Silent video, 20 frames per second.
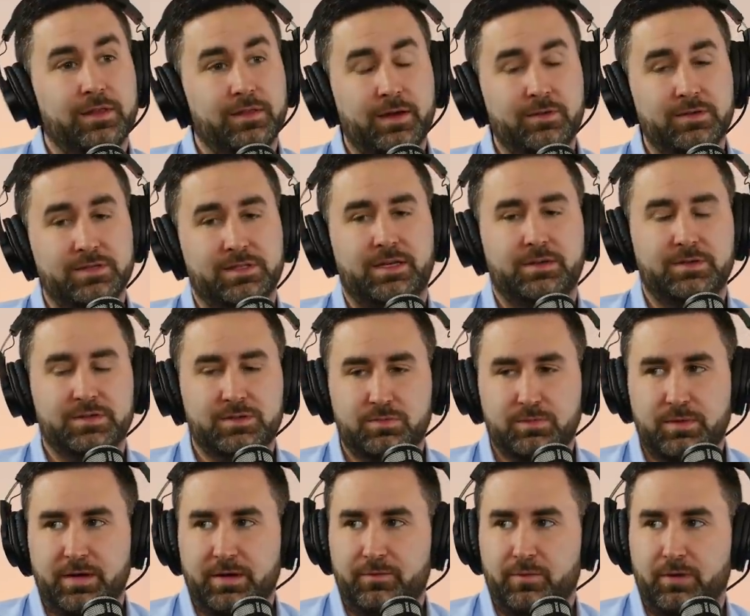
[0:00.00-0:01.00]
Now, and that was that was
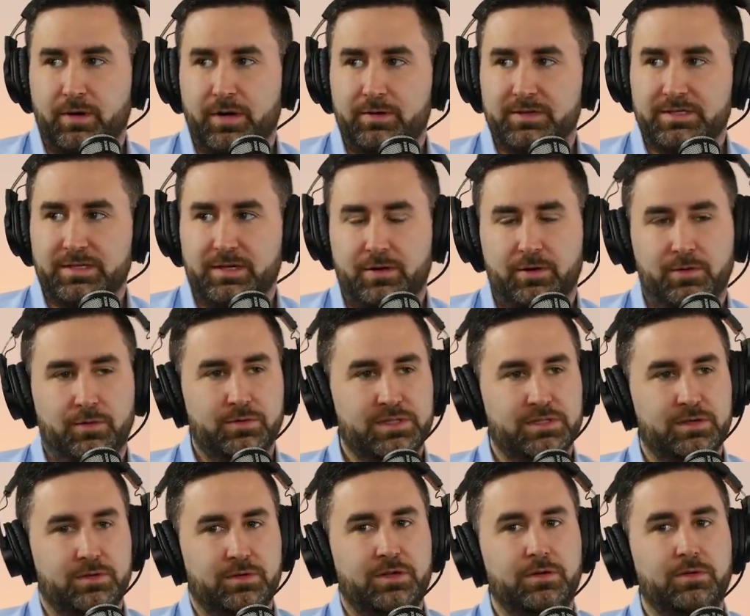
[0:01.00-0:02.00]
kind of where I was going to go.
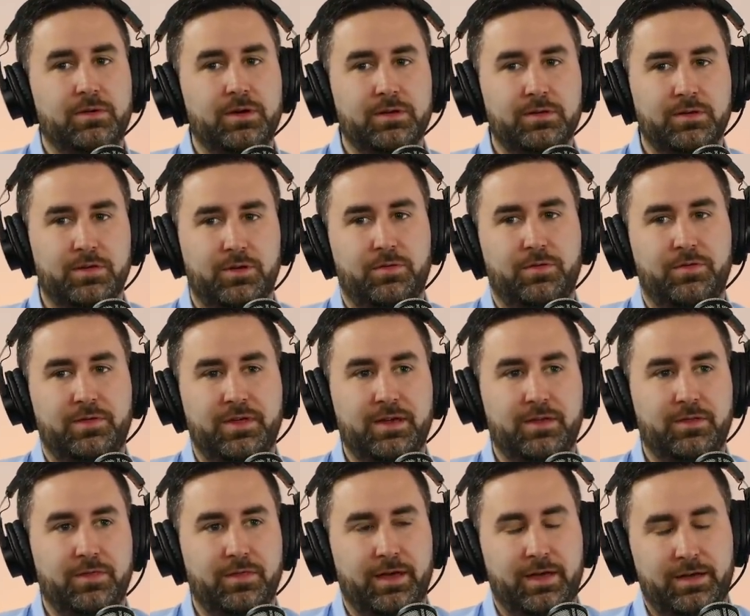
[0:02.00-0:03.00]
So, do you get mm-hmm. you
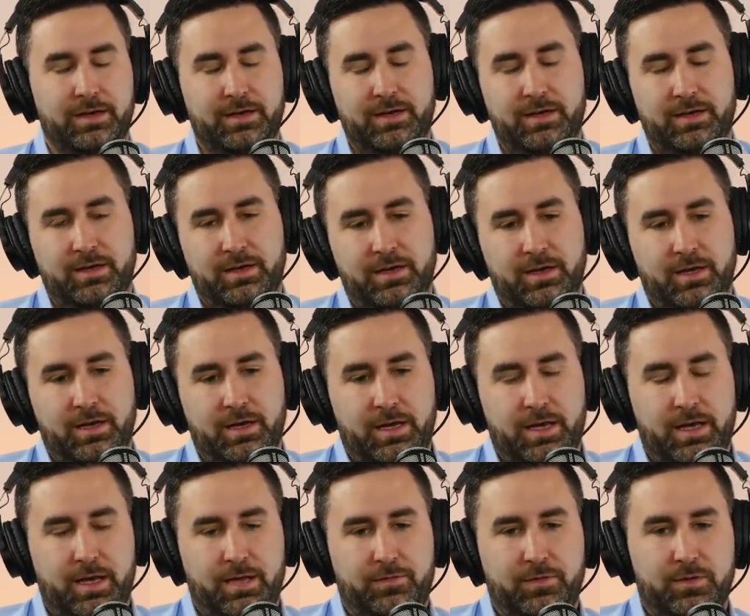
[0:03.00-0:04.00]
think that
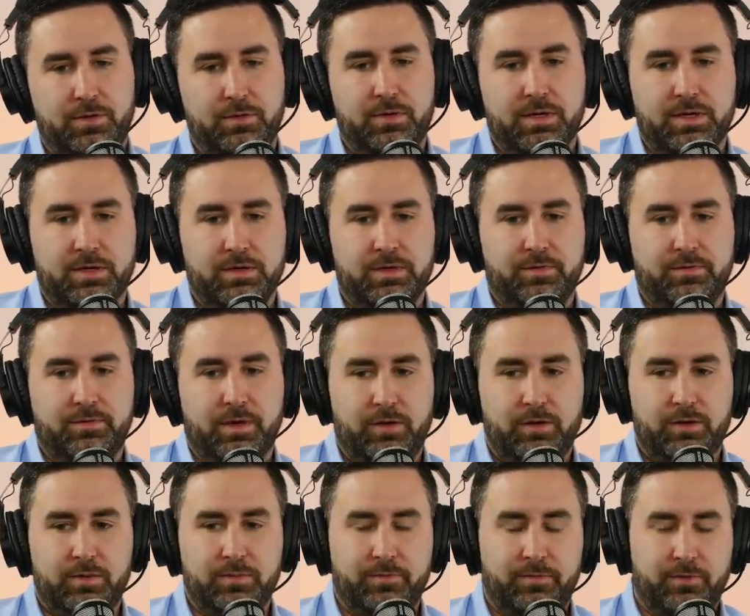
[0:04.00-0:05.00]
if you can
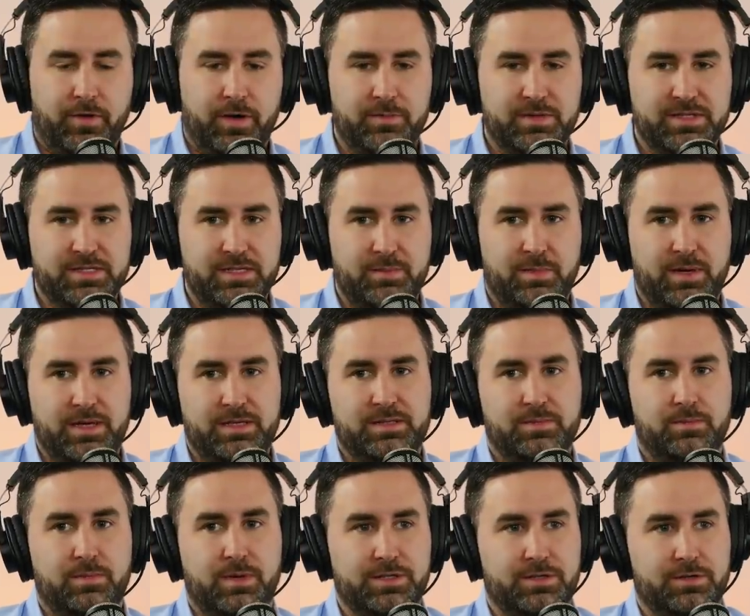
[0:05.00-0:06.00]
develop pharmacy based
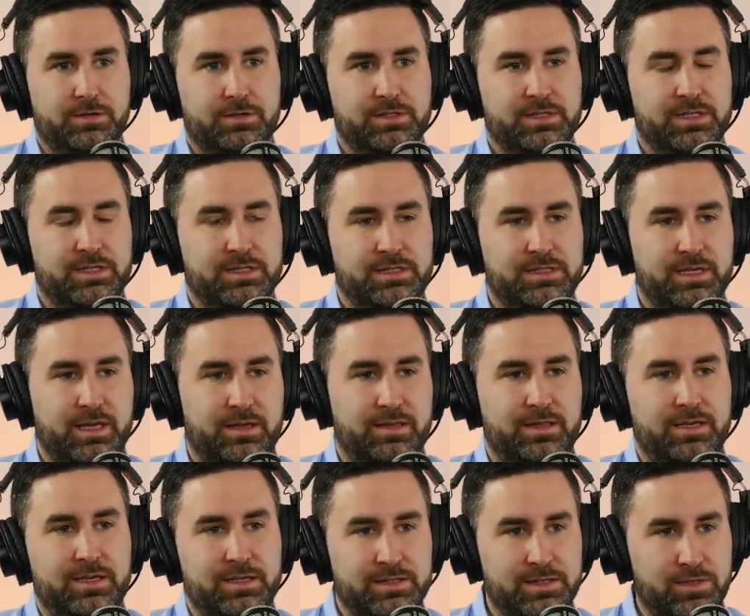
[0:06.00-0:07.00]
measures that say
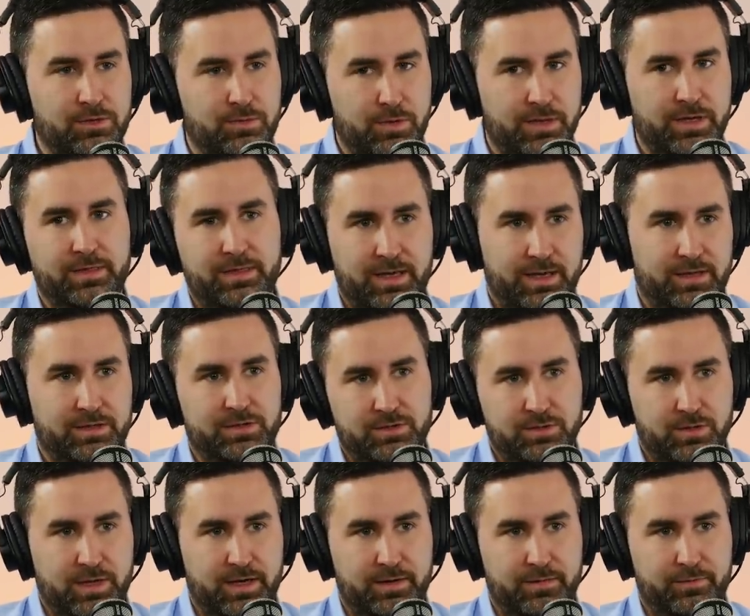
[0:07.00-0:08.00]
these three things
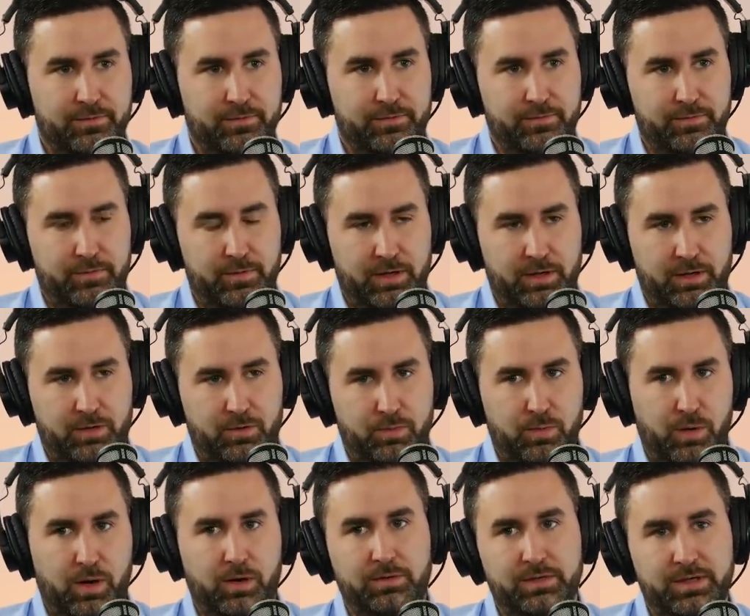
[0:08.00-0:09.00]
drive a
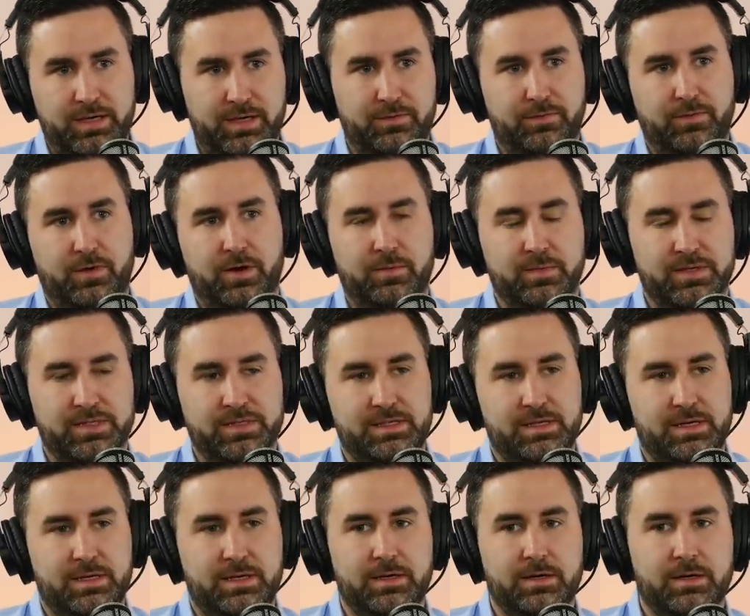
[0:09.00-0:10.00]
quality
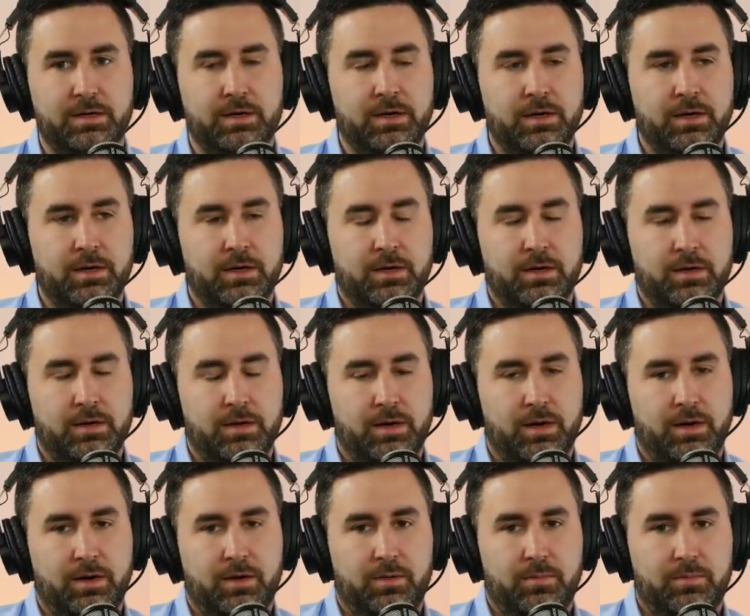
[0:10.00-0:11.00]
pharmacy, mm -hmm.